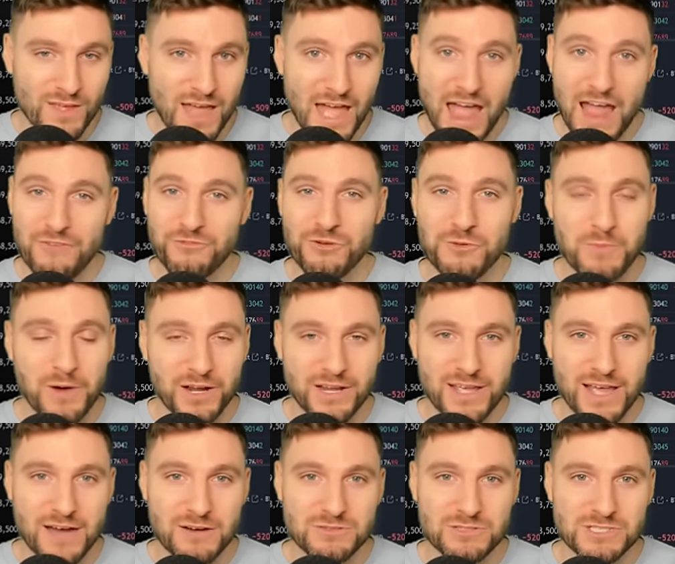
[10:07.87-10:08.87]

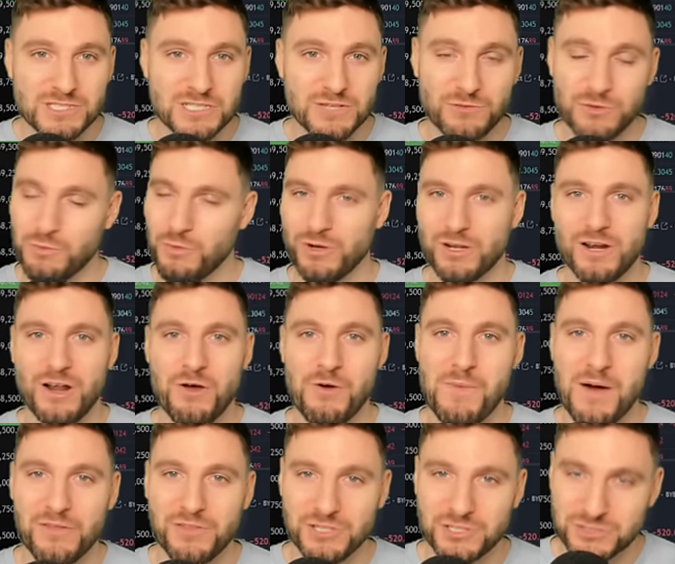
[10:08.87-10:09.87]
everybody else, if you want to know
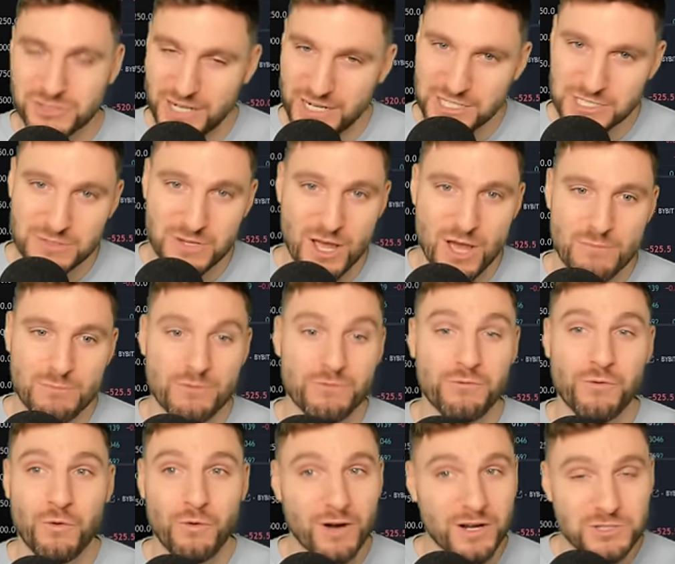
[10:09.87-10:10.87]
about the trades
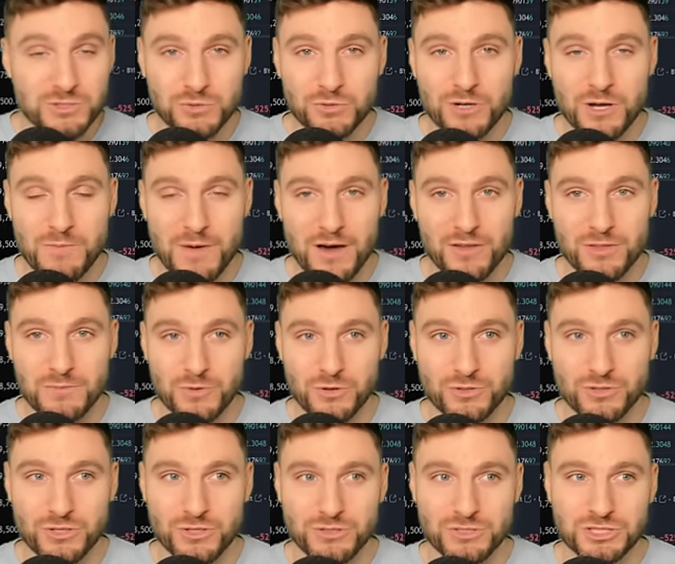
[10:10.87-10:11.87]
before I talk about them on
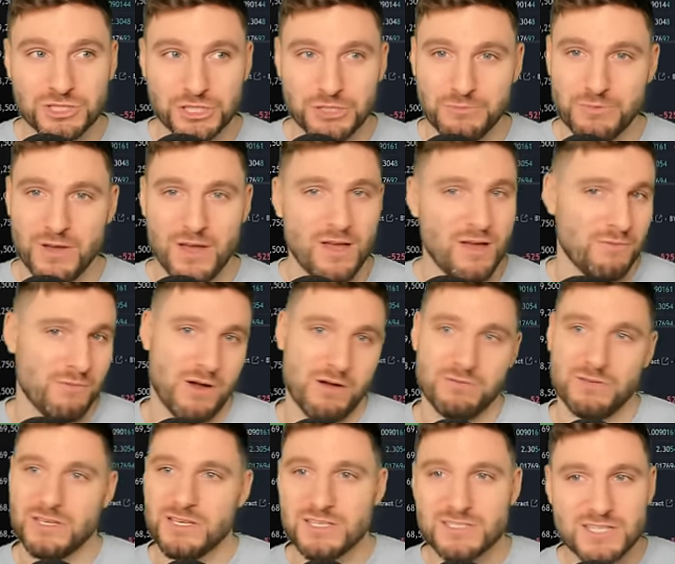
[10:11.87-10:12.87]
YouTube,
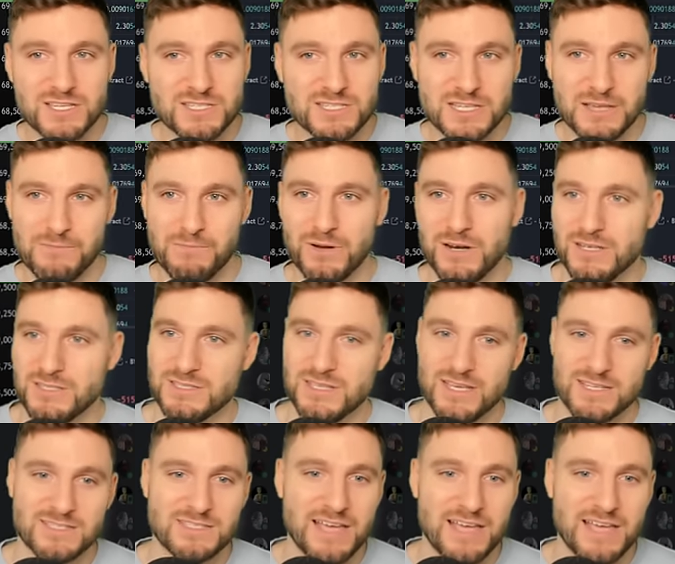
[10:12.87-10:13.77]
well, it's as simple as this.